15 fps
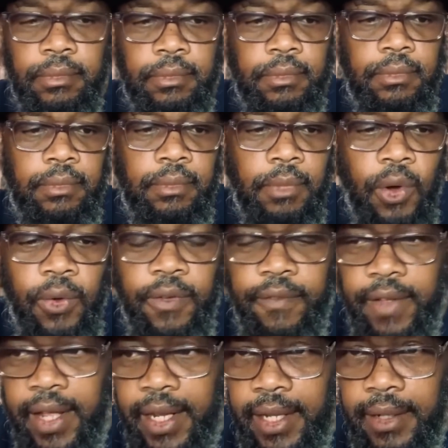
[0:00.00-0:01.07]

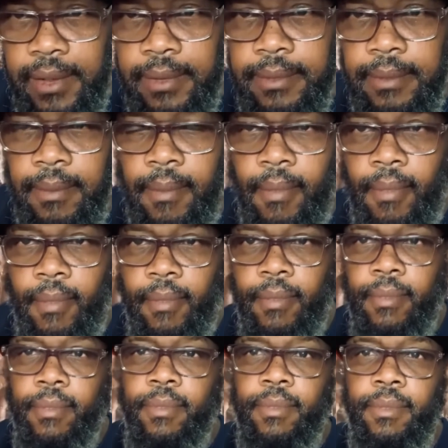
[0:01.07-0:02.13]
motivated
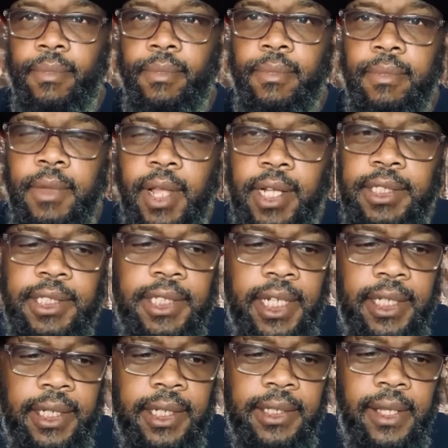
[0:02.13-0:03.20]

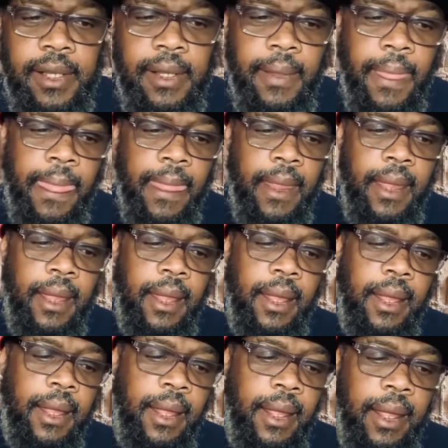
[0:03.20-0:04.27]
agenda,
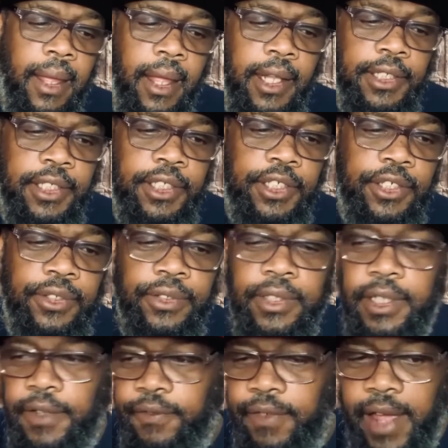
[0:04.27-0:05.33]
and just using the
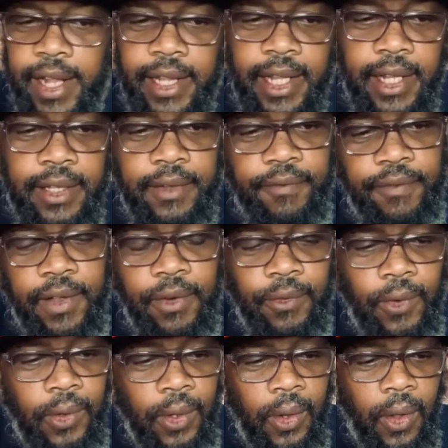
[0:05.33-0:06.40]
fact that the federal
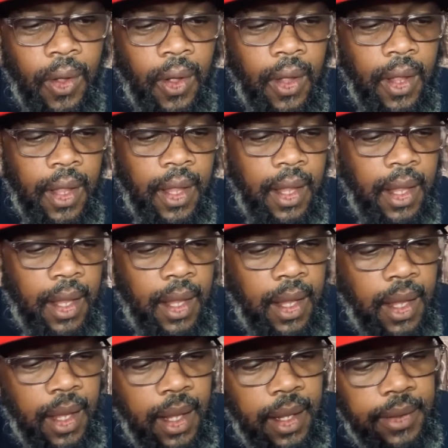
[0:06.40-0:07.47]
law,
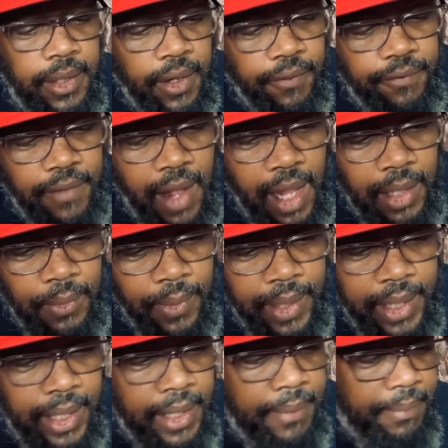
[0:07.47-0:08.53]
they're following
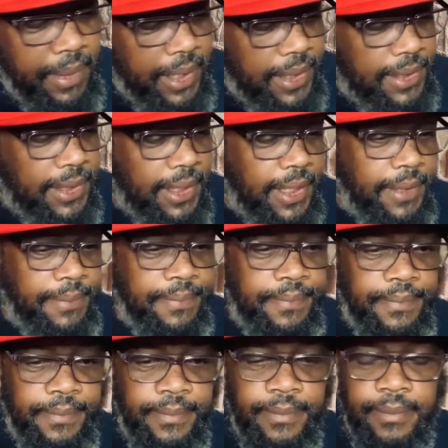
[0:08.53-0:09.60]
it. But
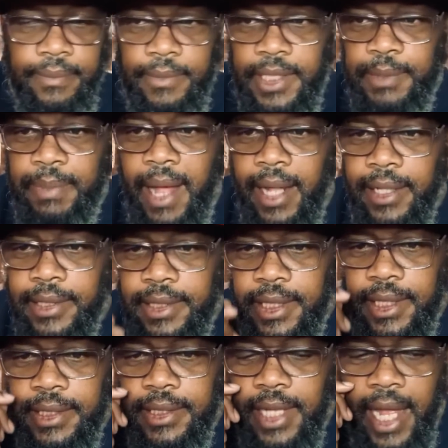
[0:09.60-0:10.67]
it's
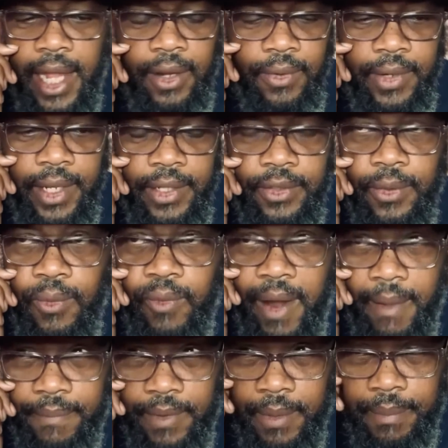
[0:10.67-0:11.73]
politics. I don't get too
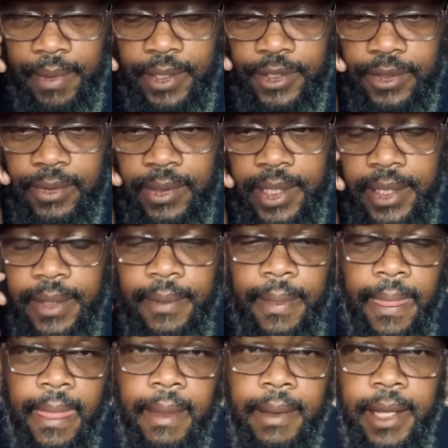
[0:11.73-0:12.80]
wrapped up into it
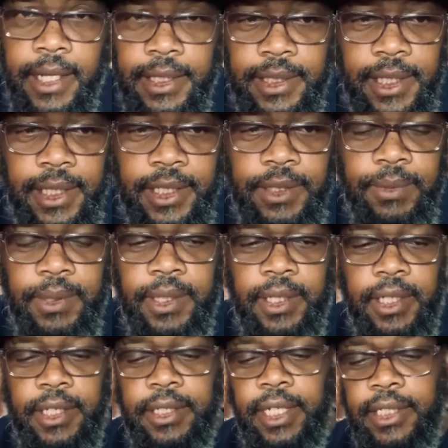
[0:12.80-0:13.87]
because it is what it
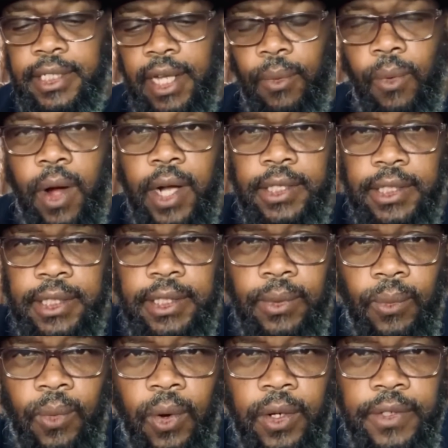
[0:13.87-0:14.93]
is. That's how Washington
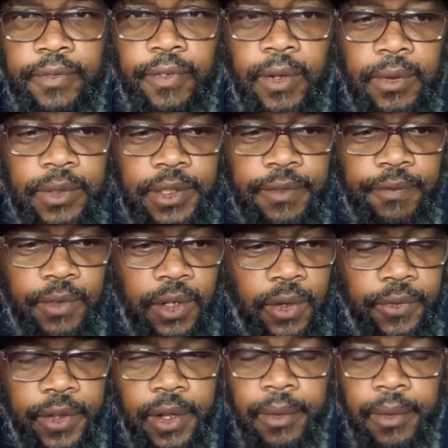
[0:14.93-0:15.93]
works, folks, if you don't know.